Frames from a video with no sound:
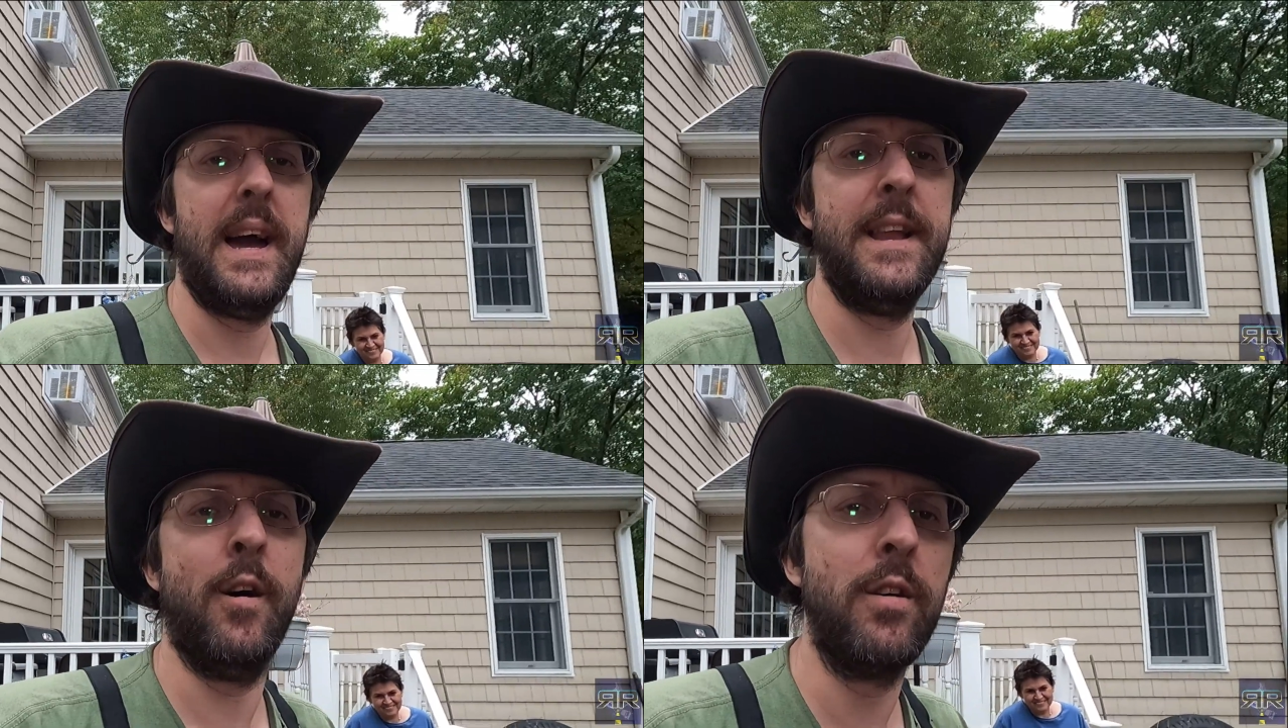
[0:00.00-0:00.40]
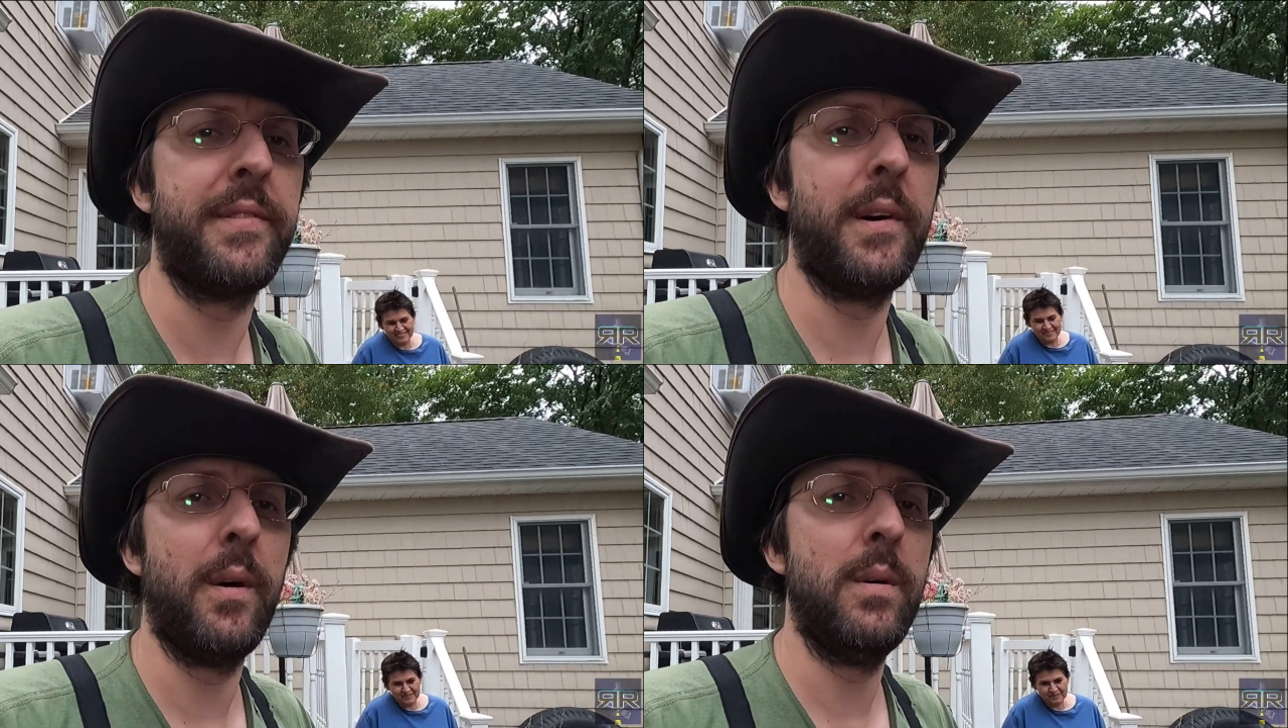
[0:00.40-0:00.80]
and
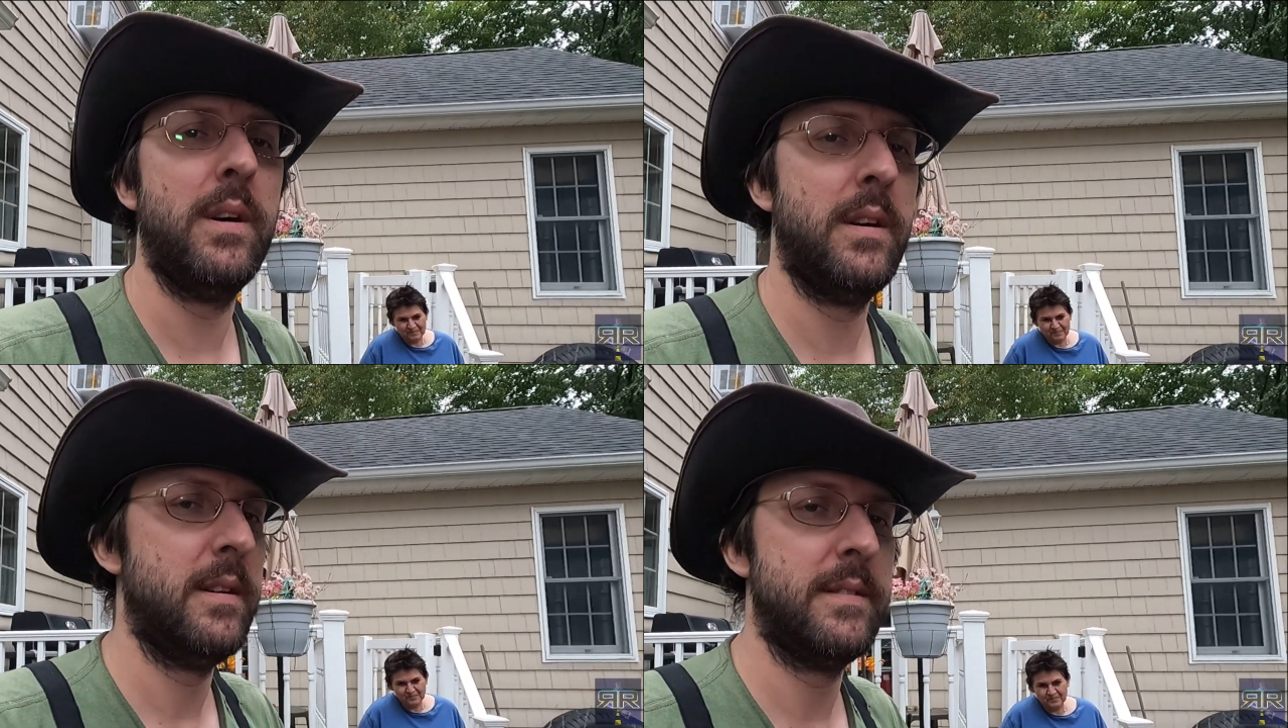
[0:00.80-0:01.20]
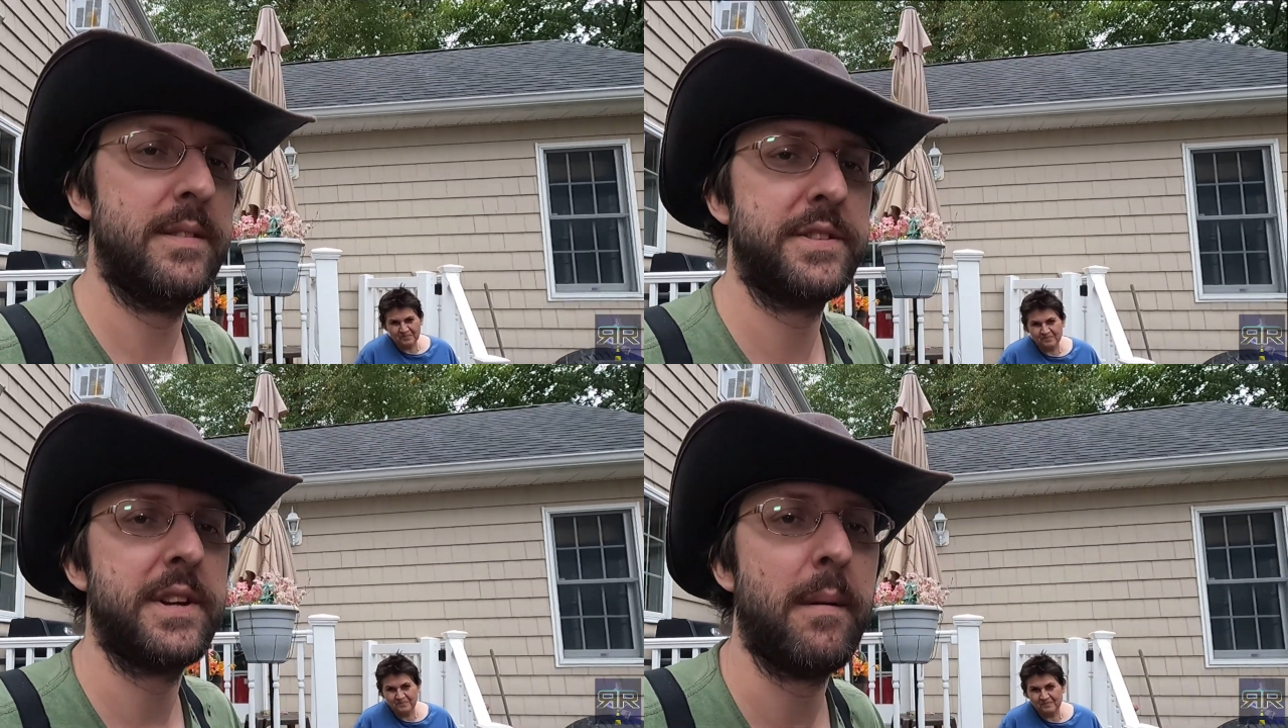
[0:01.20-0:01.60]
also
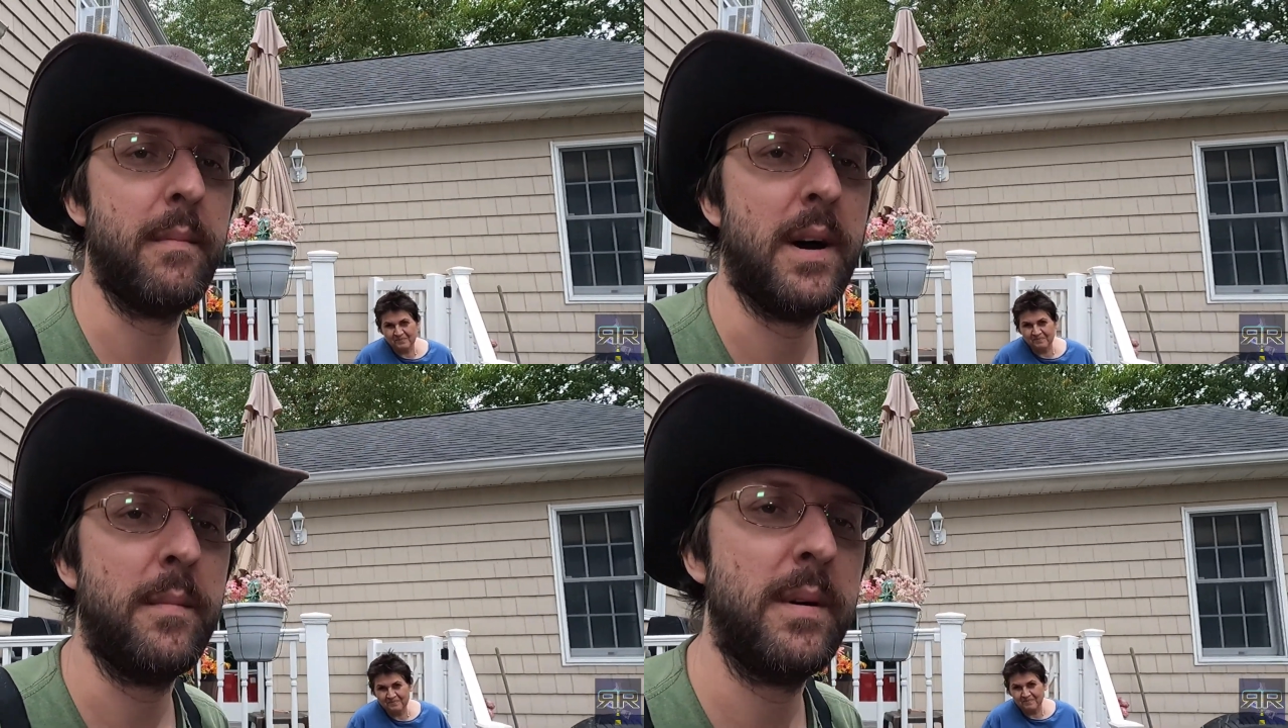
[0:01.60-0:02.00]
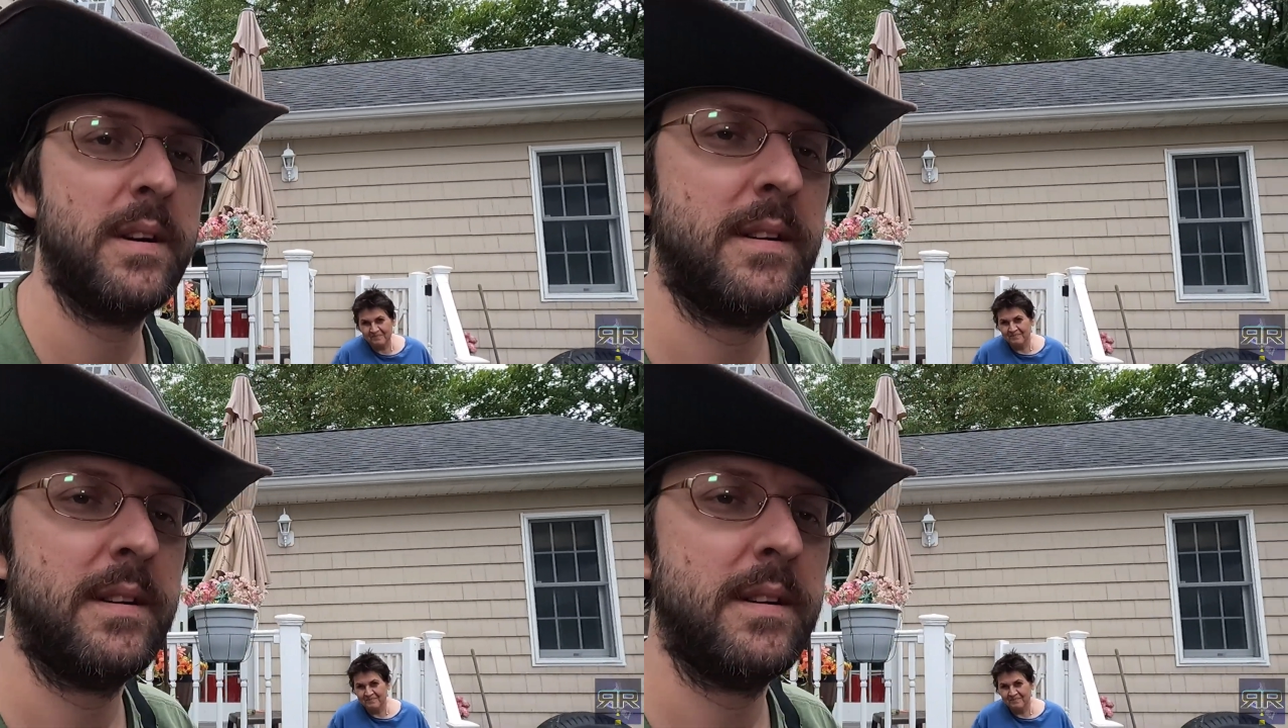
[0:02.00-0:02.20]
the shop mom